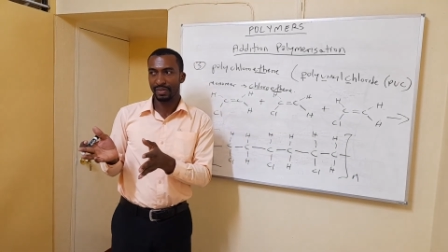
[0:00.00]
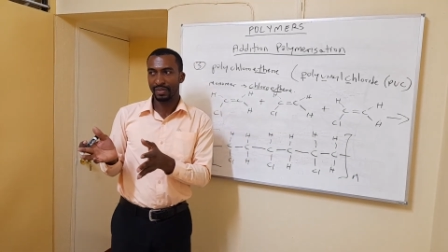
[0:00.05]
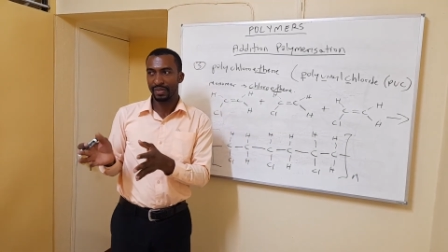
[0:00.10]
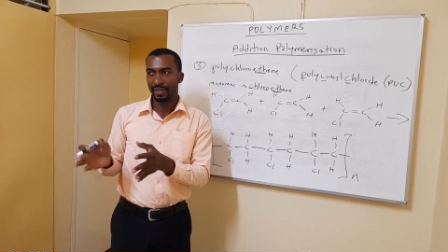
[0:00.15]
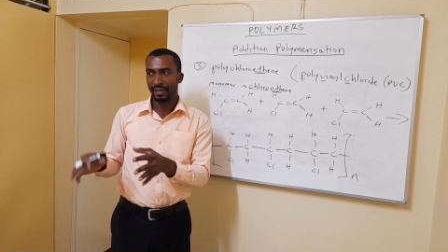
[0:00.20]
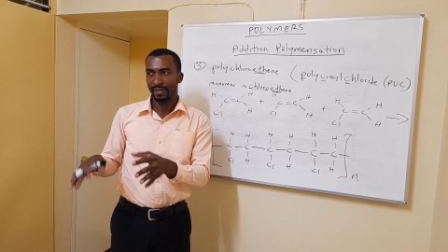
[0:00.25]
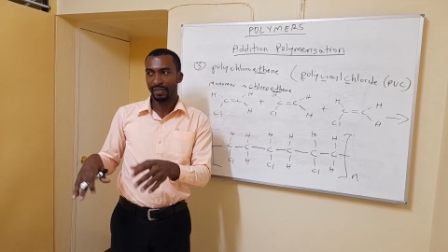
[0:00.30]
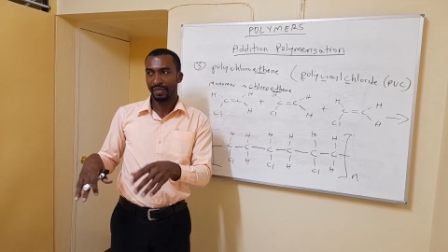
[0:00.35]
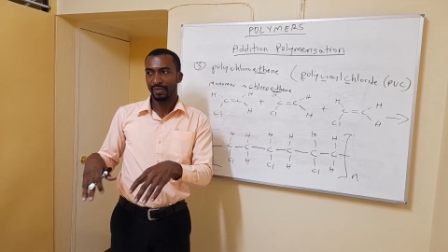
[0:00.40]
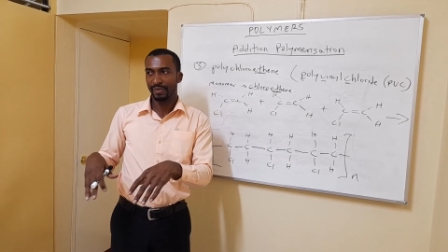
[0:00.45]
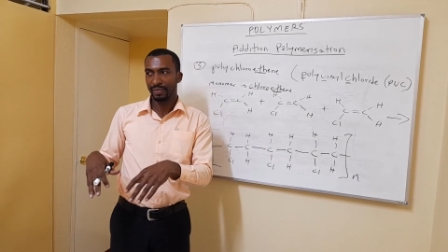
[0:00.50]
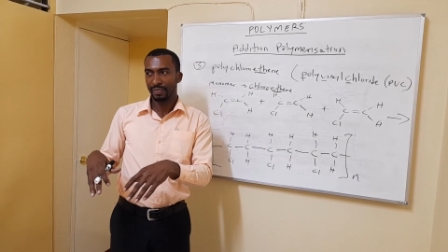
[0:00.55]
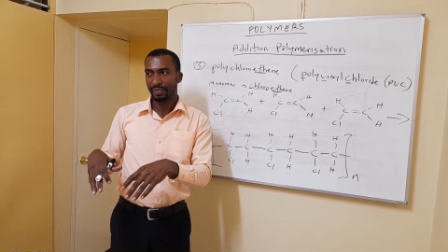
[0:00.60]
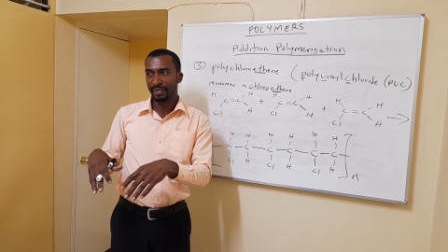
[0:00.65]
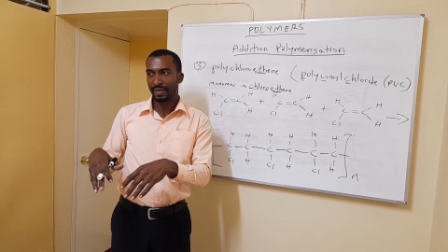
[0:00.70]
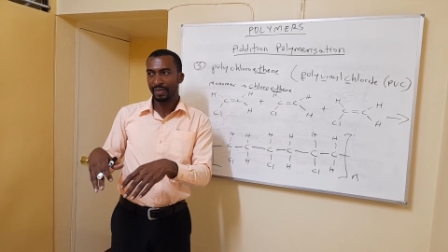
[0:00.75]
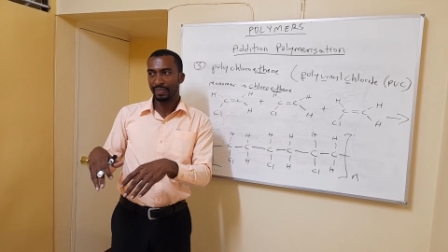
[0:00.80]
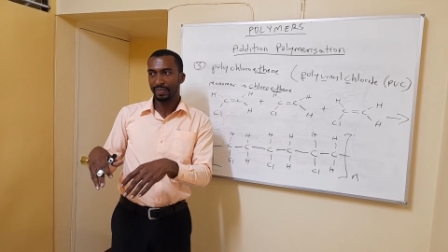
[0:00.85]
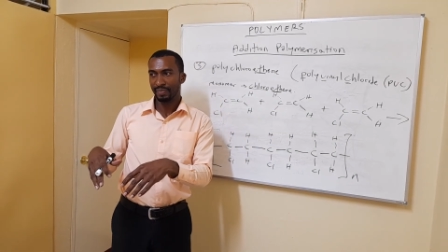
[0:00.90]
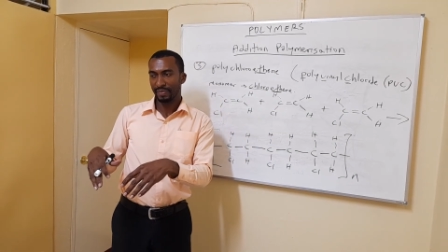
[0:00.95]
So it would
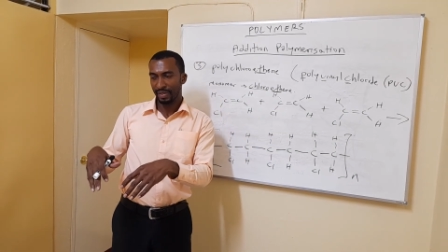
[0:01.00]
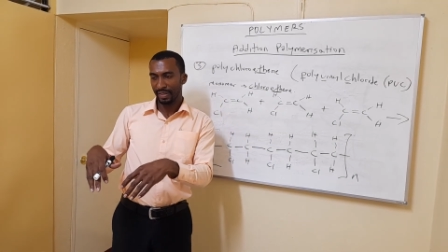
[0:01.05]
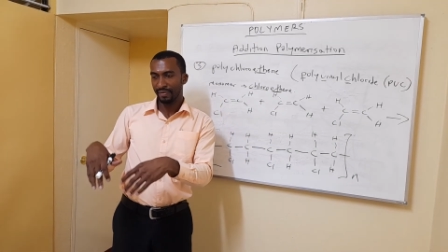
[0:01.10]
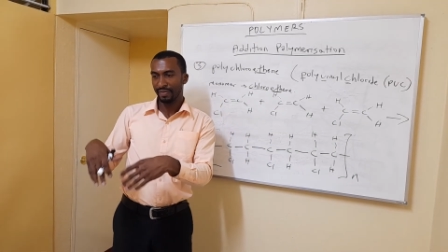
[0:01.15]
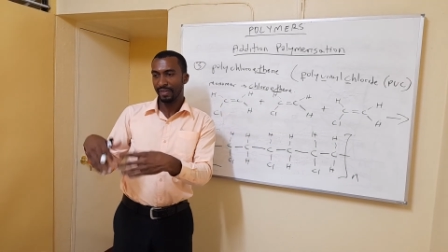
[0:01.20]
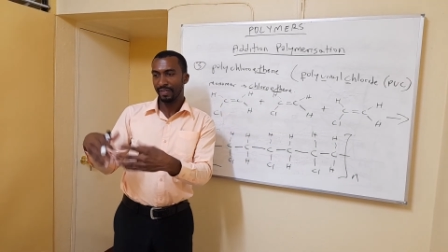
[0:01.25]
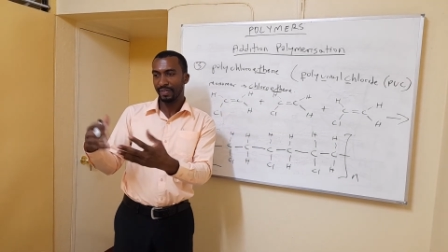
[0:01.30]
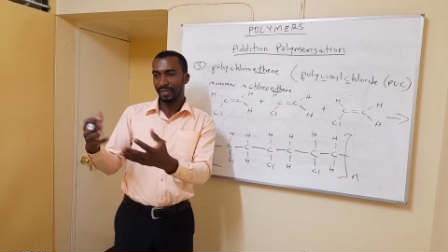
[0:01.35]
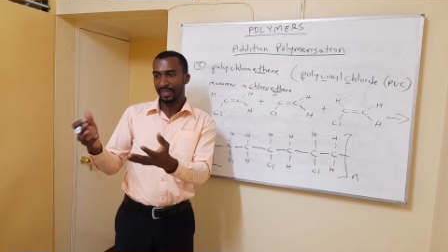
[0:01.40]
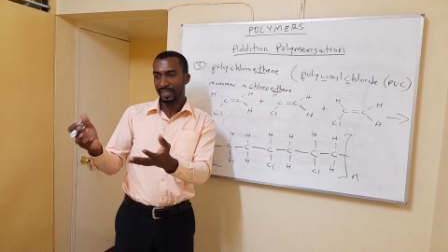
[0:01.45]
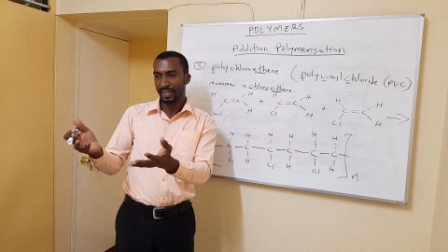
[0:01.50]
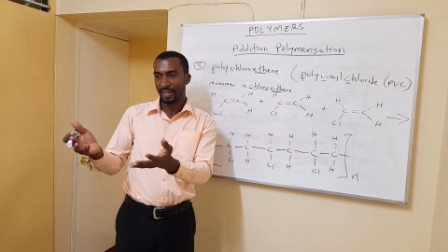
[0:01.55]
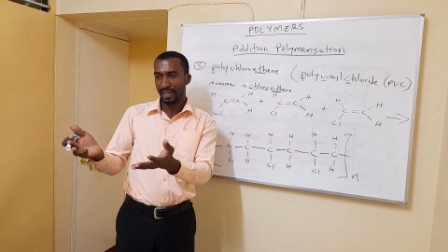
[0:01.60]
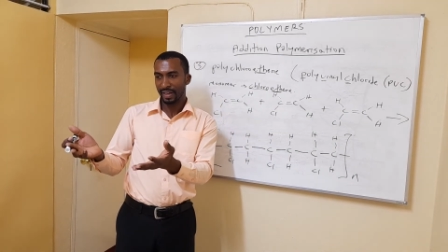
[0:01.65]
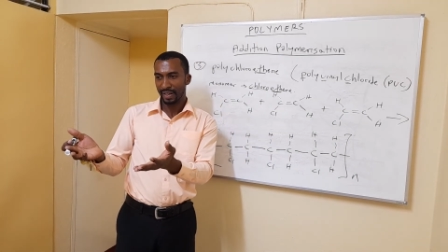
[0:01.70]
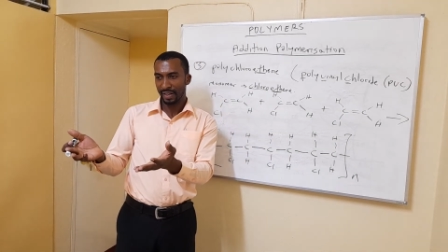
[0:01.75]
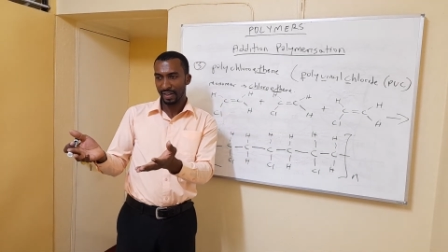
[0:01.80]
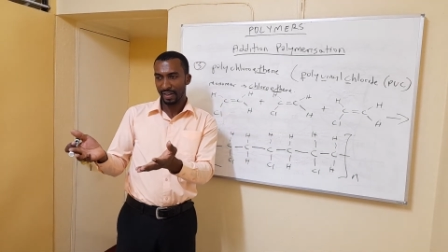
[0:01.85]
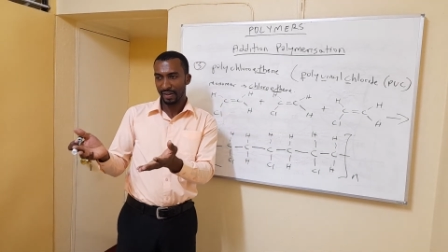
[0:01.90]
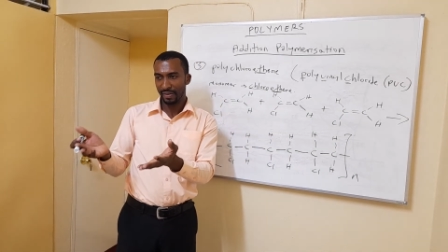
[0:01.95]
be, even if
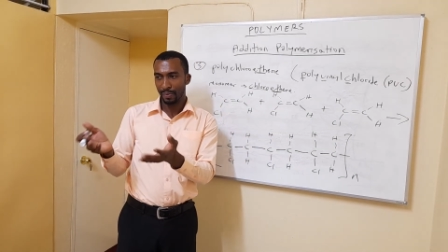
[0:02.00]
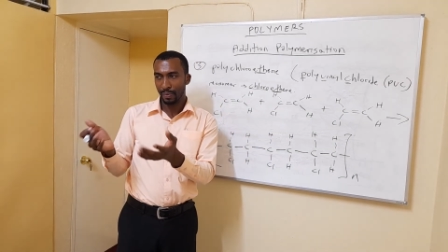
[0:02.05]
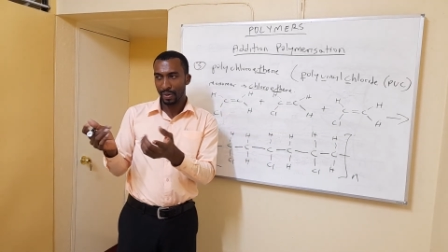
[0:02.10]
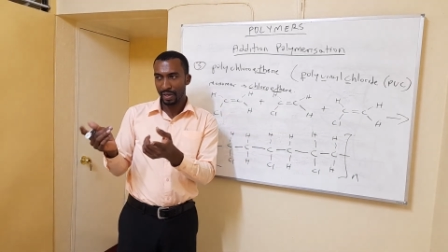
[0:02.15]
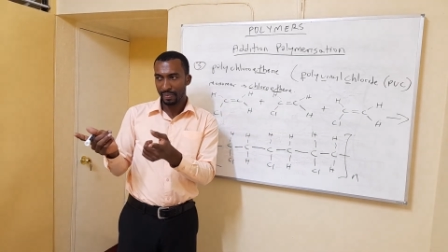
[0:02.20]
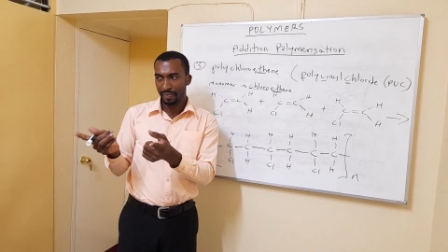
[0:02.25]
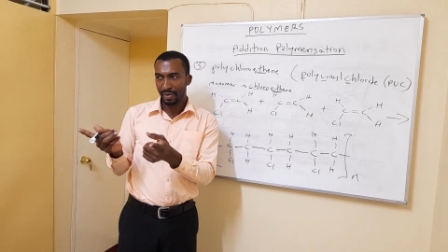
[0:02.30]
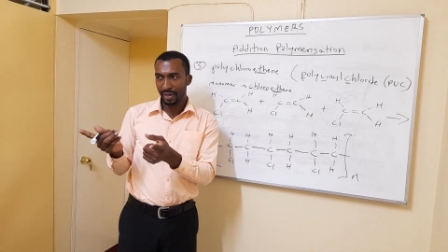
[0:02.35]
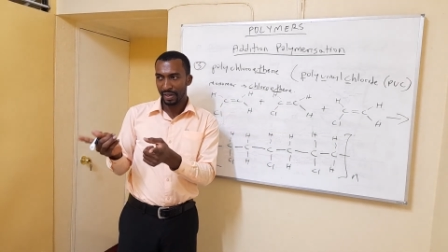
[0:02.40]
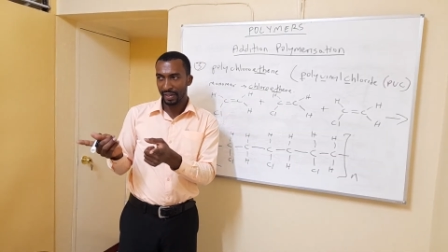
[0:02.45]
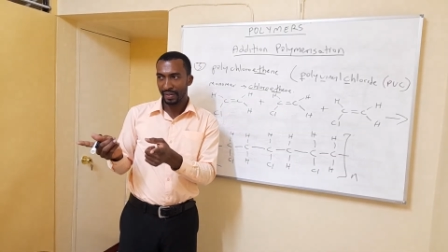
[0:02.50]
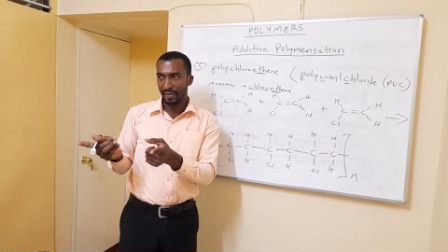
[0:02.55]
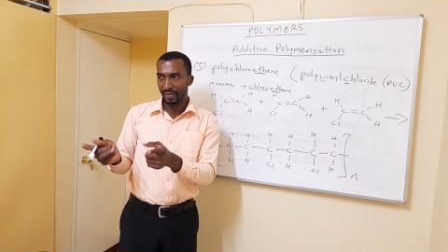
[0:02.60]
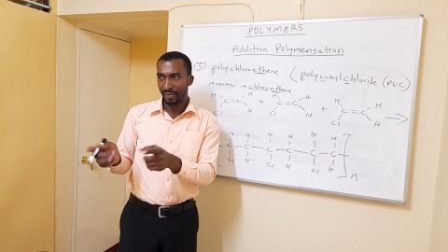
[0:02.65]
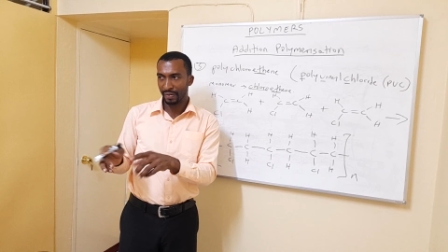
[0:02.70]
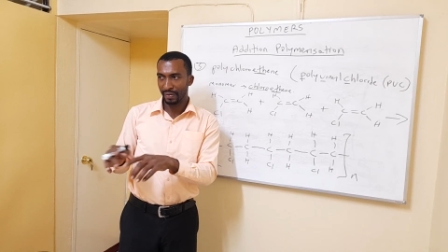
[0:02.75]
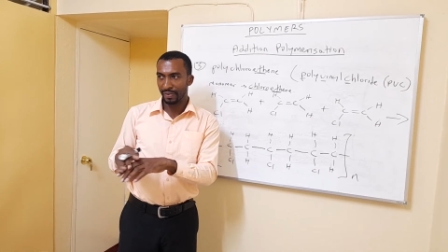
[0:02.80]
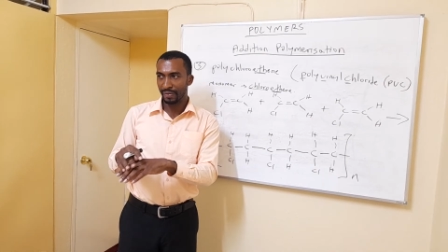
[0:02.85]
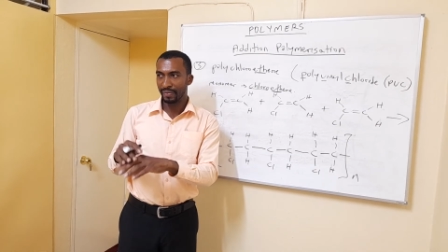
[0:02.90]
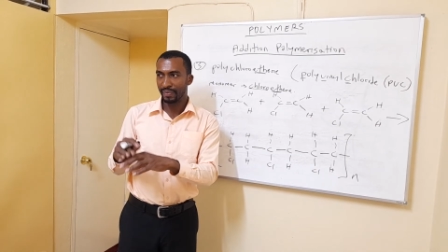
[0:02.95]
it's one
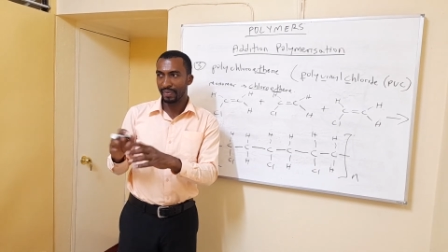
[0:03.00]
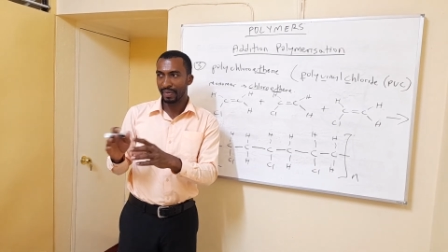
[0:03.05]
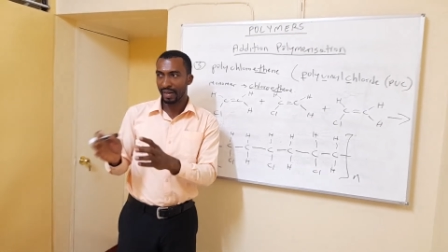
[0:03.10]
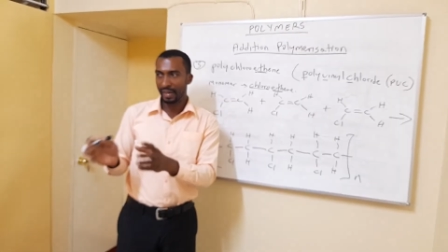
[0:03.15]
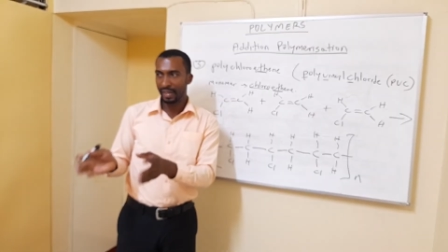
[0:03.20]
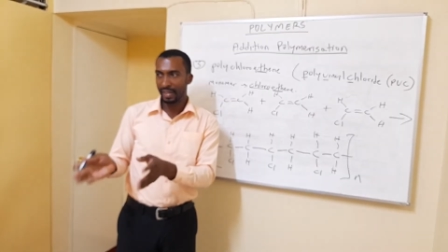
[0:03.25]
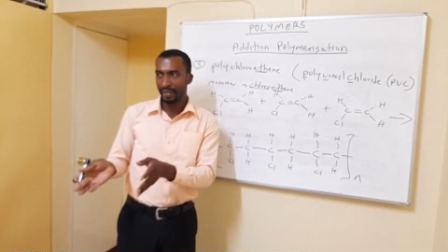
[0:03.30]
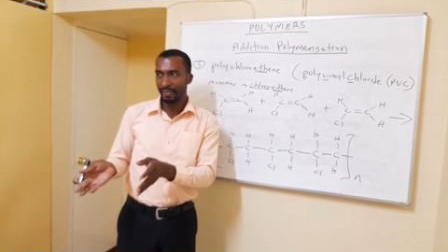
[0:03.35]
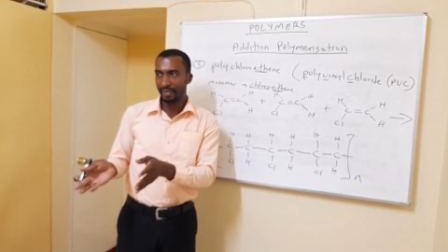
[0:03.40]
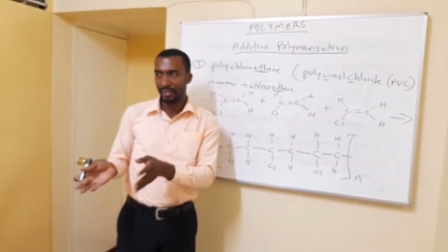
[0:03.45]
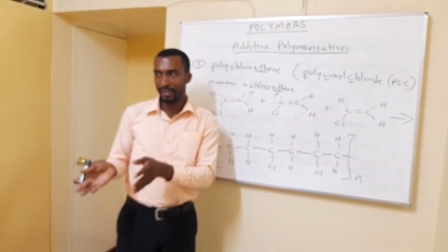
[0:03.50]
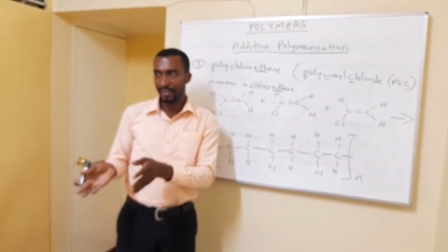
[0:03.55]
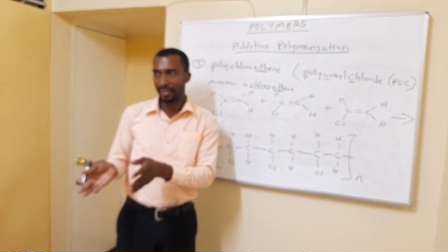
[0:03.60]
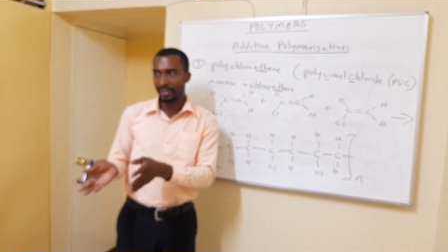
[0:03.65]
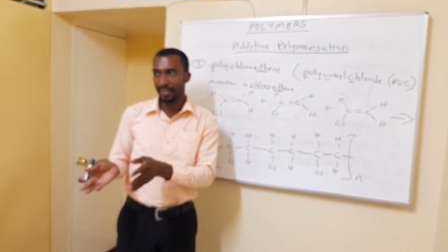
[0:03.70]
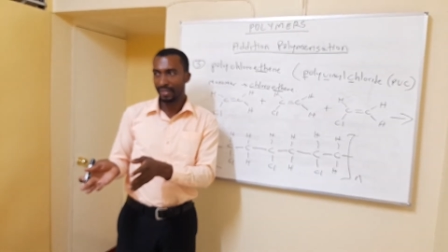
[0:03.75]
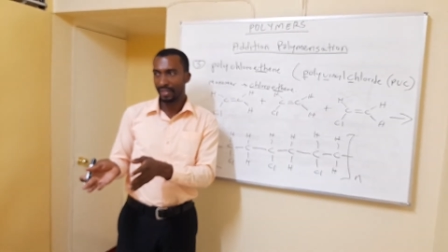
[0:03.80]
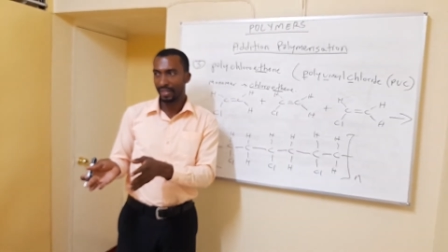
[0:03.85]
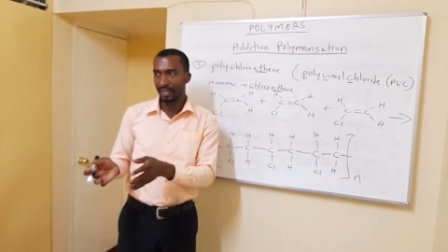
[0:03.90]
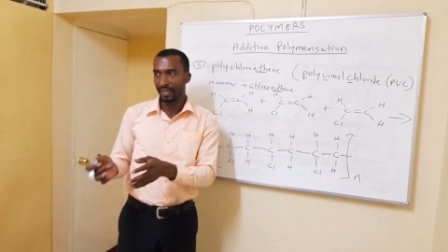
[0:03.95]
molecule, you would be unable to
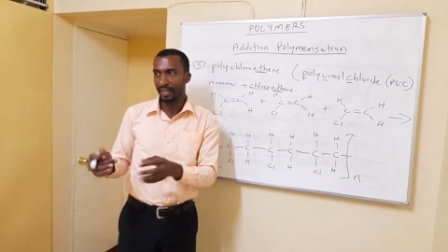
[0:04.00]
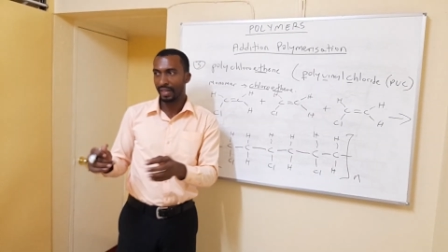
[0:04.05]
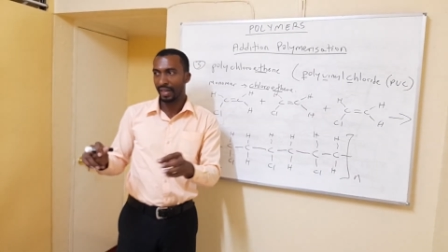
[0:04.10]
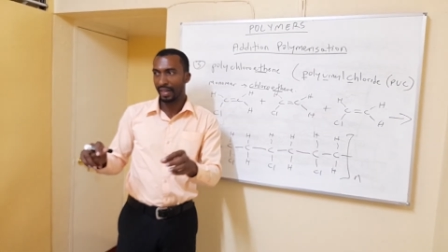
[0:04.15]
see it.